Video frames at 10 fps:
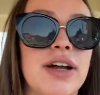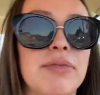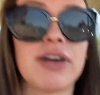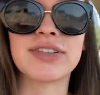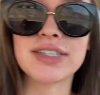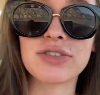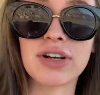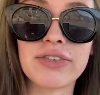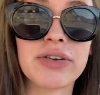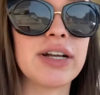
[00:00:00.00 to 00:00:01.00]
I'm obviously
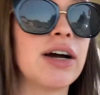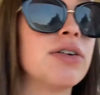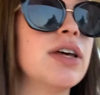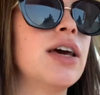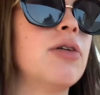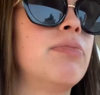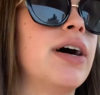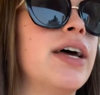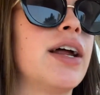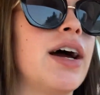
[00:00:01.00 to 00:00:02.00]
driving right now,
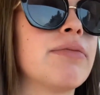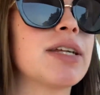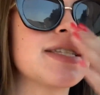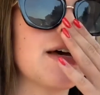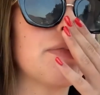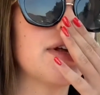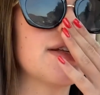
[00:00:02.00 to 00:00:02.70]
but I'm gonna set